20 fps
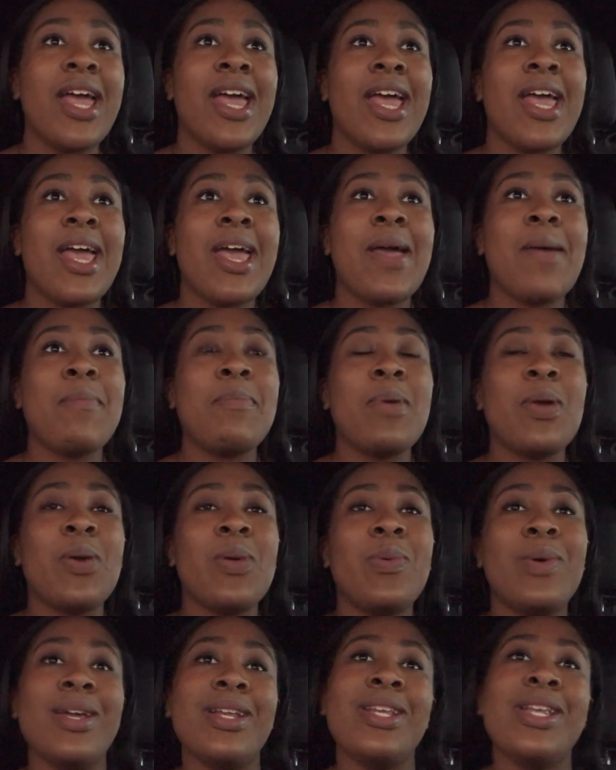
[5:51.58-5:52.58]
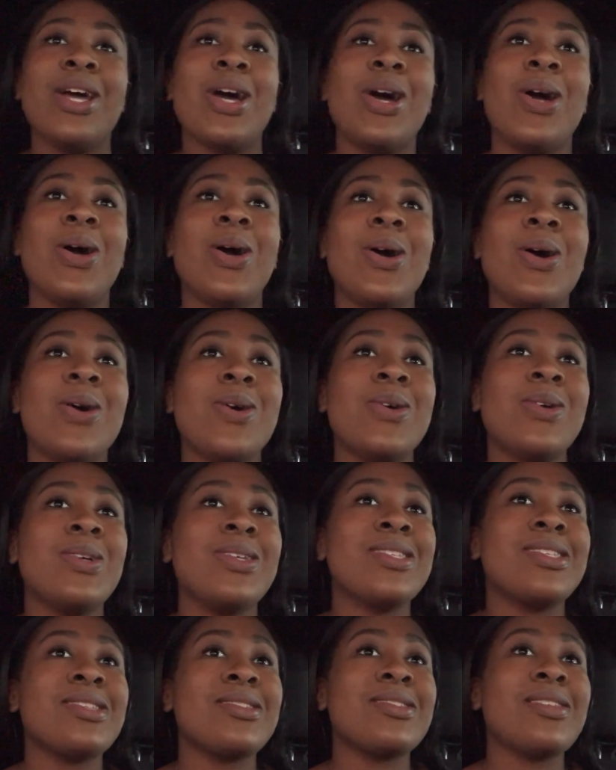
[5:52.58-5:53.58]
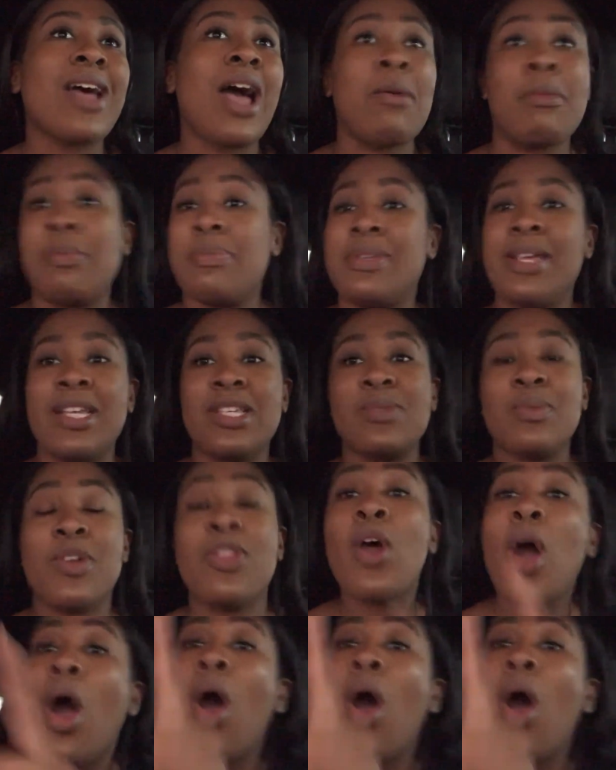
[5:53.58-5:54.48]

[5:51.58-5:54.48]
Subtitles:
and big windows, I'm obsessed with.